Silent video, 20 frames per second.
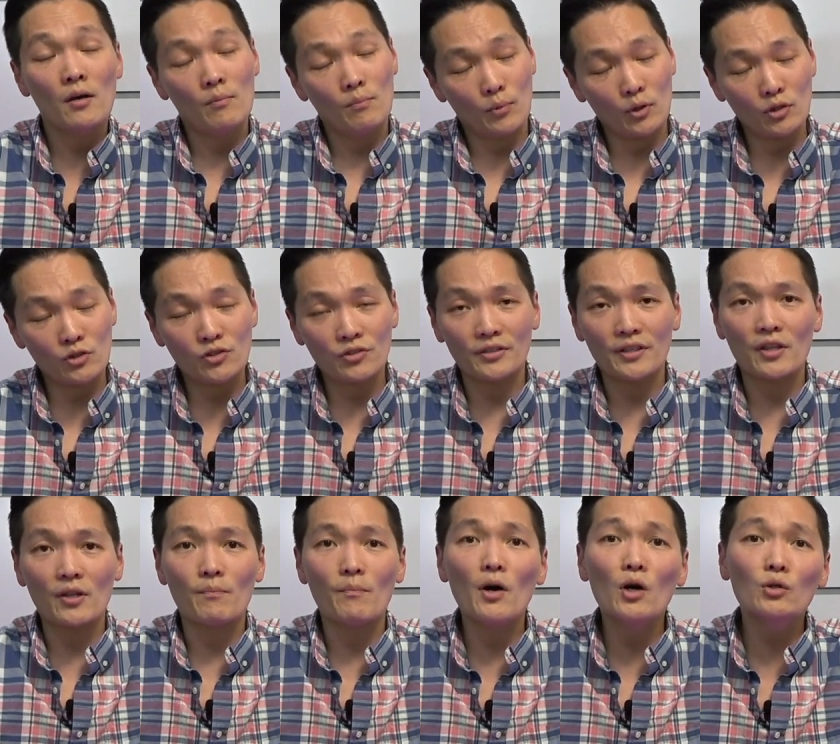personally the
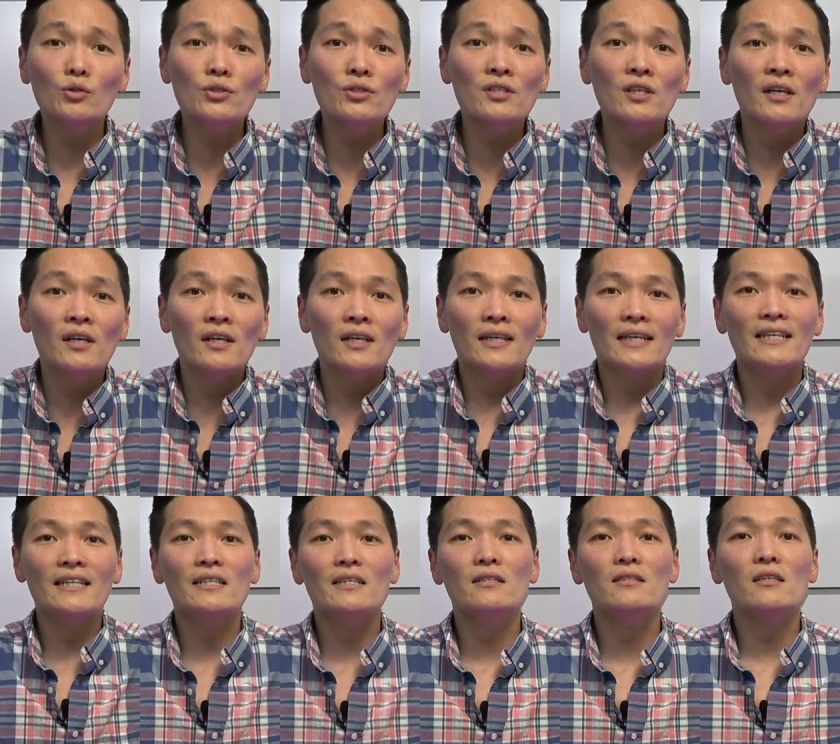most
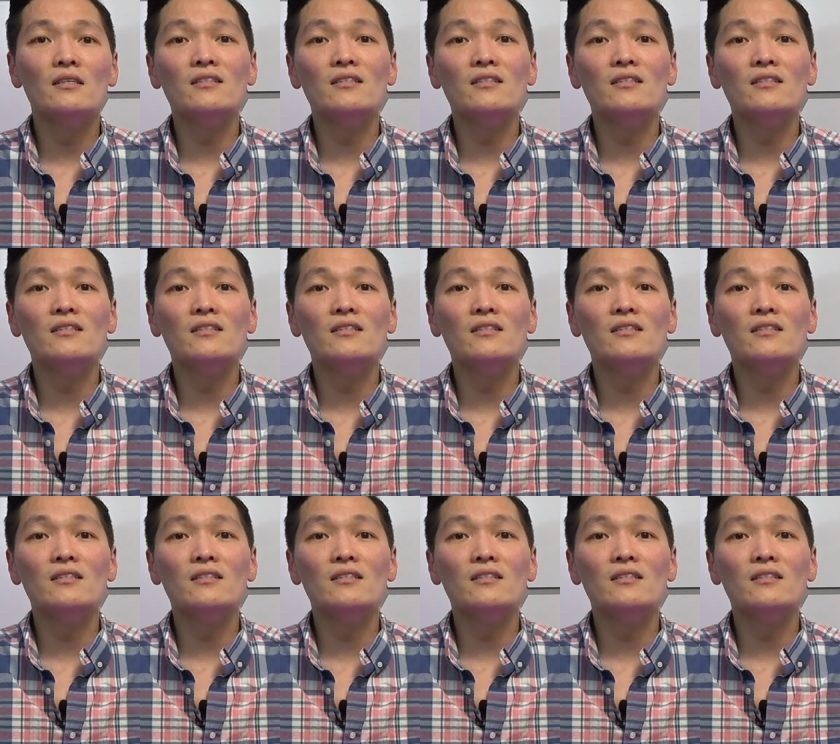is